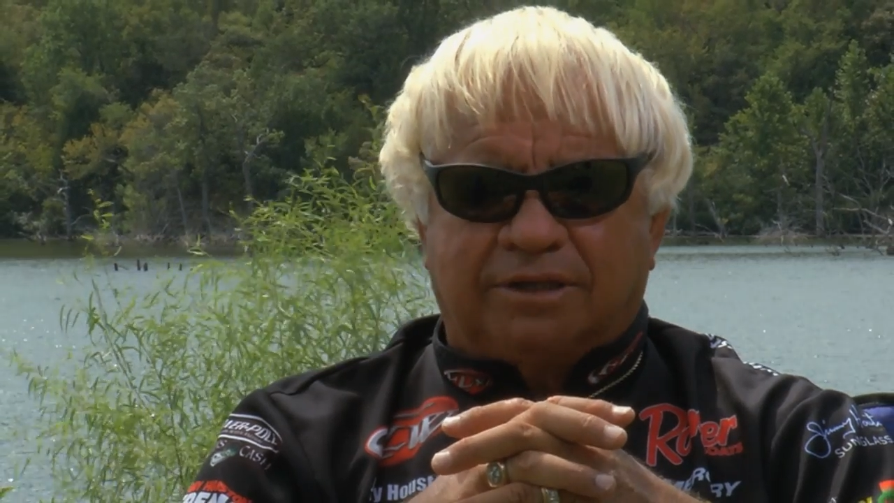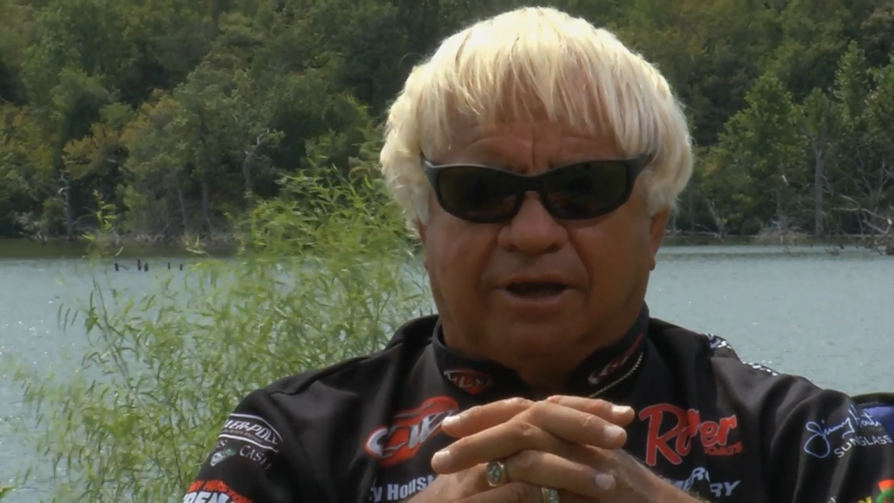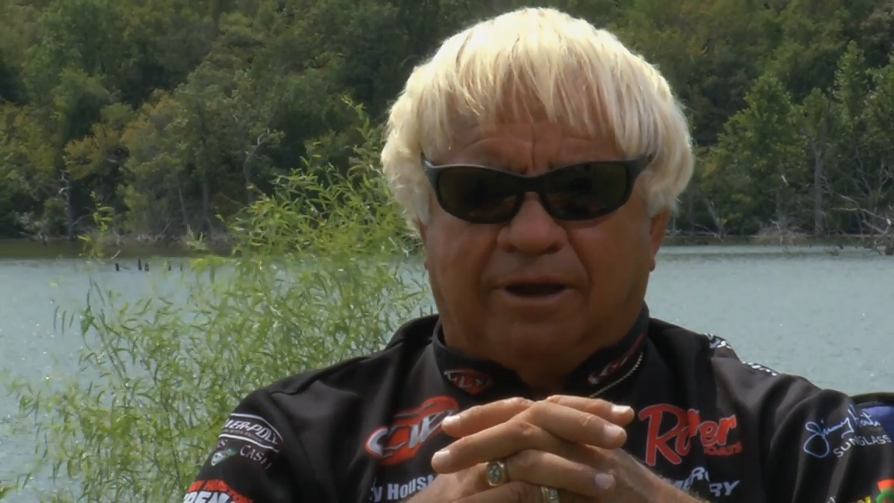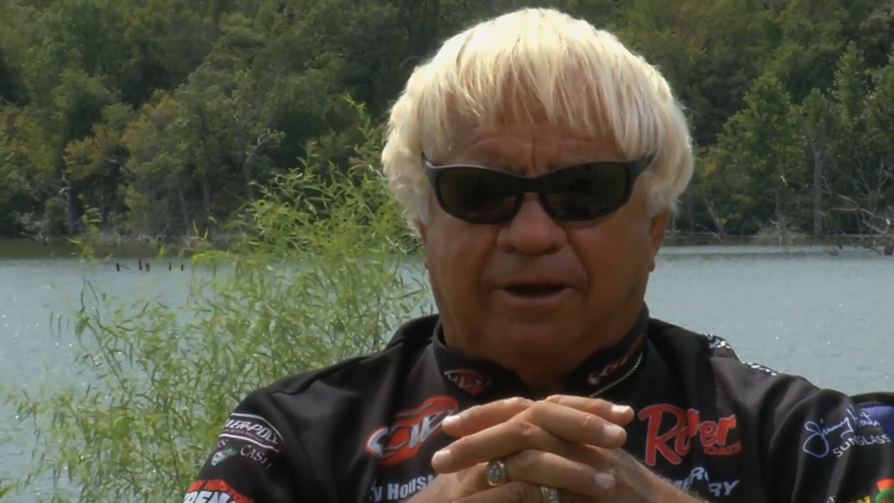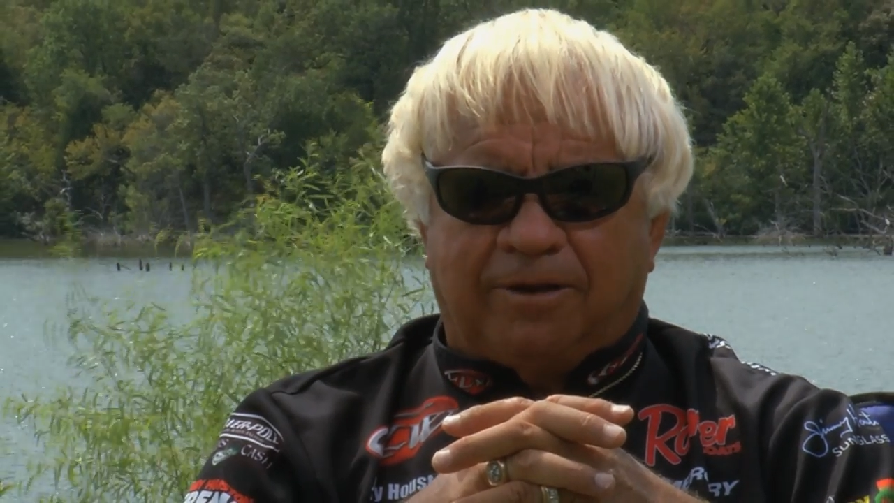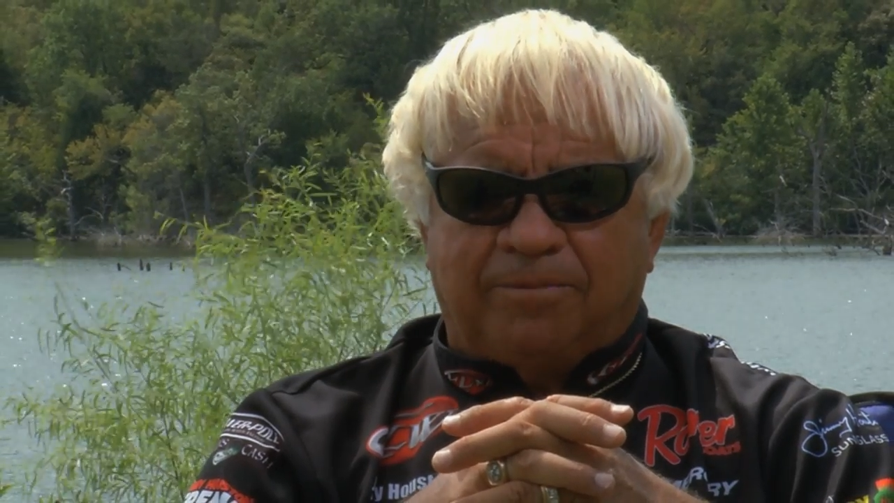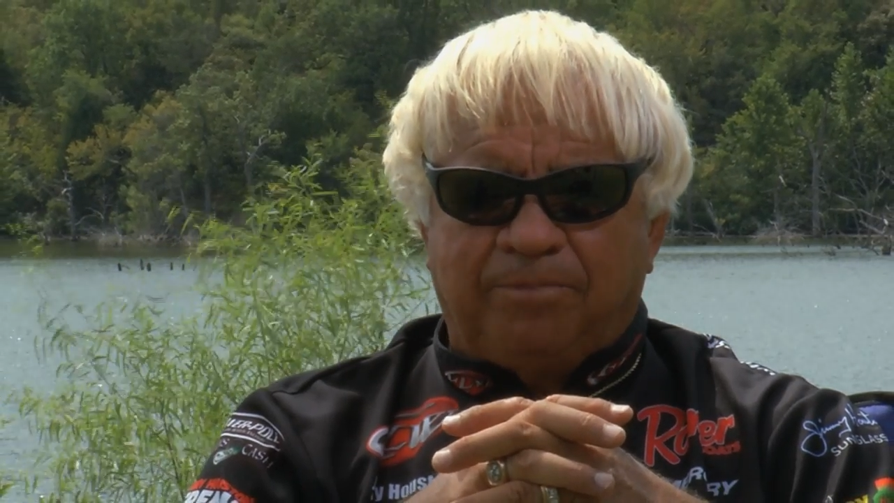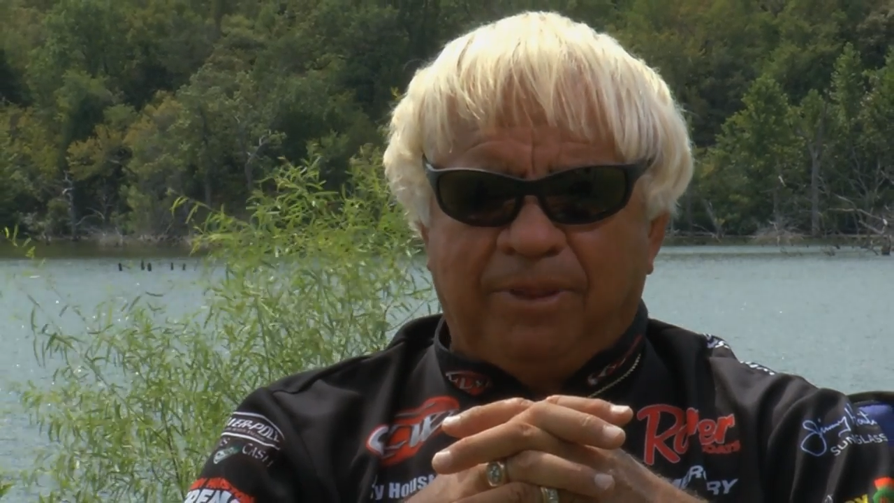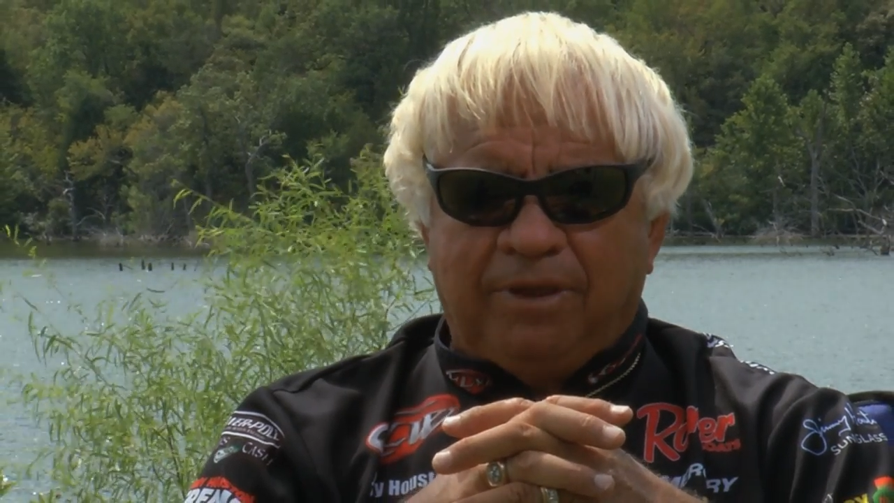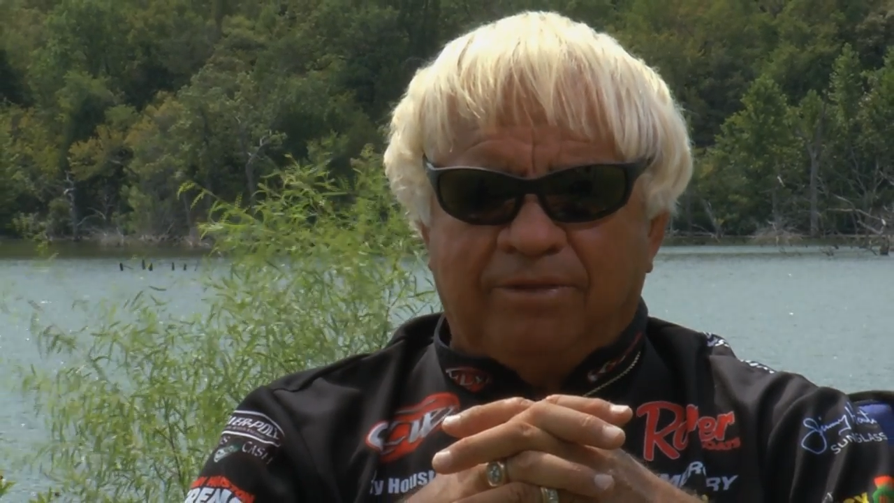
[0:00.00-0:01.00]

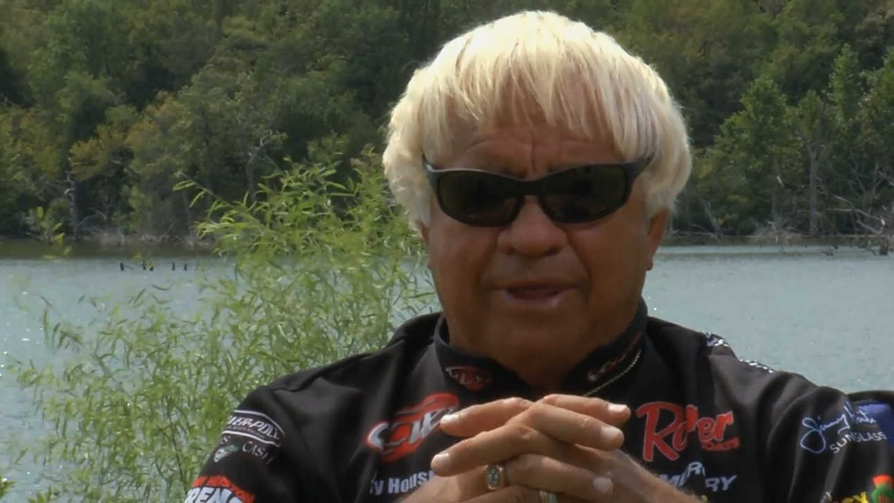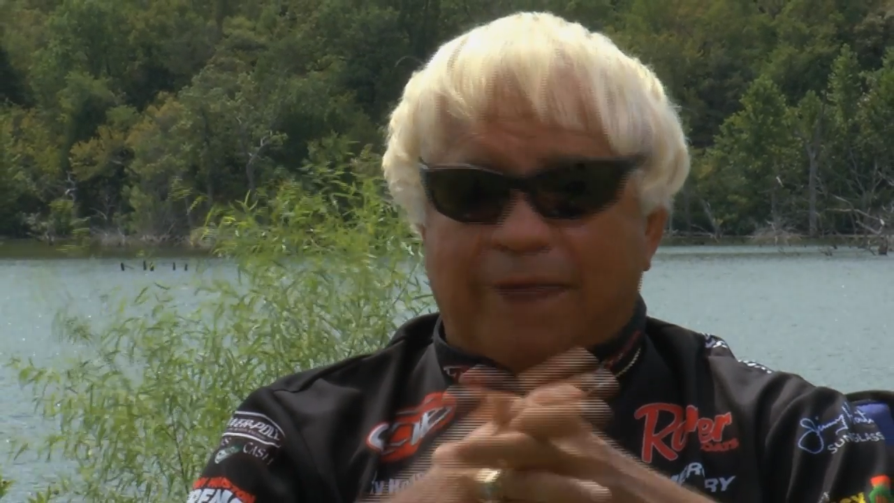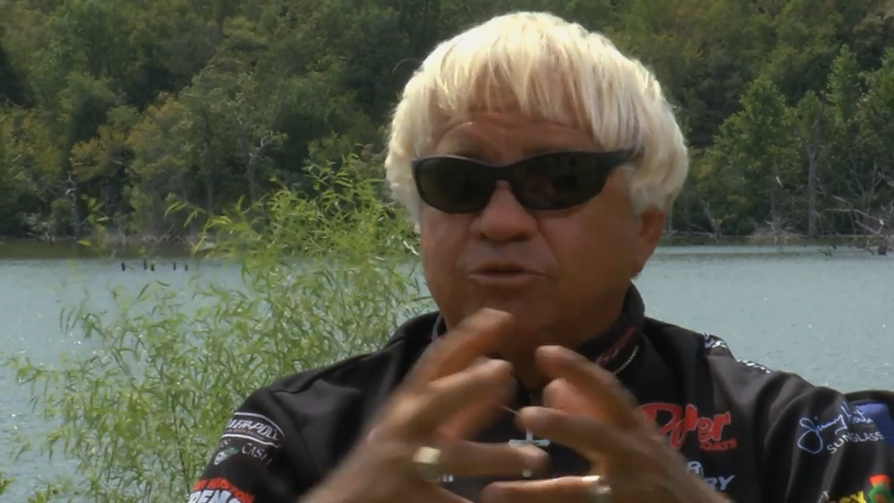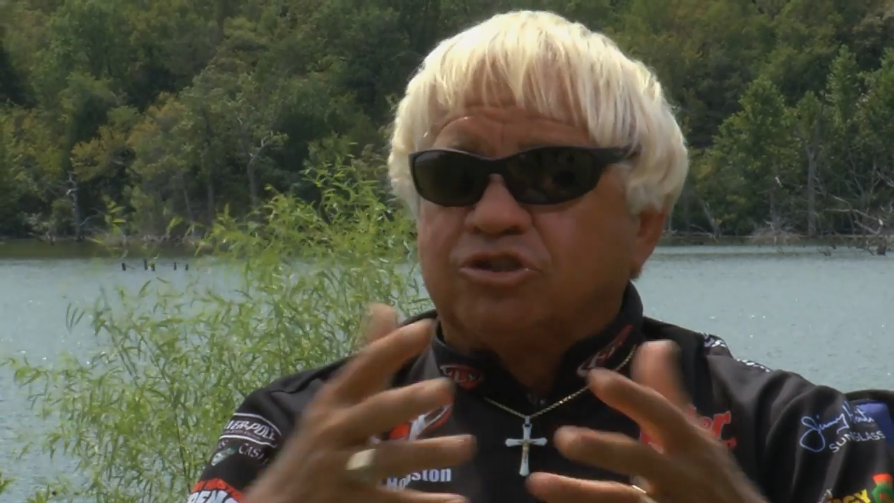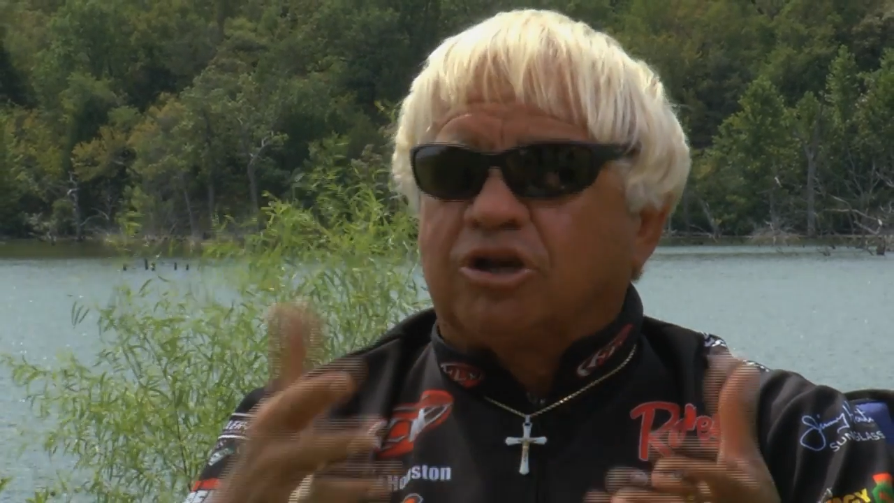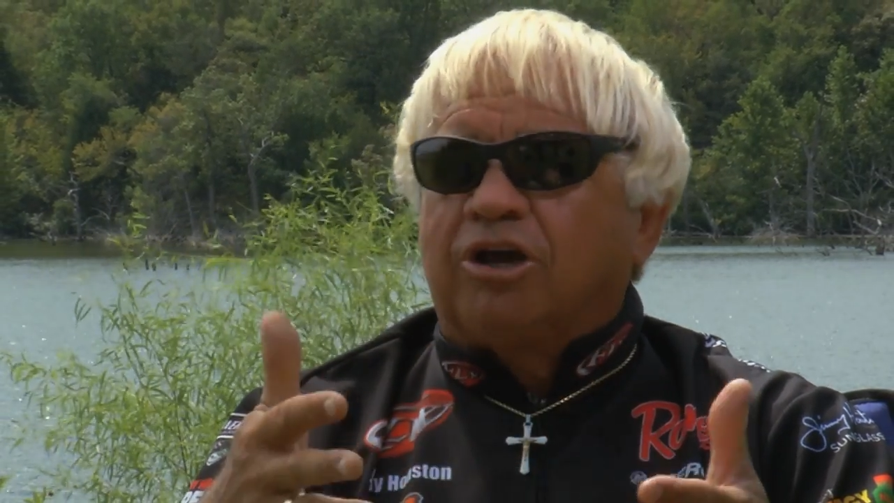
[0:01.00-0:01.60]
that was the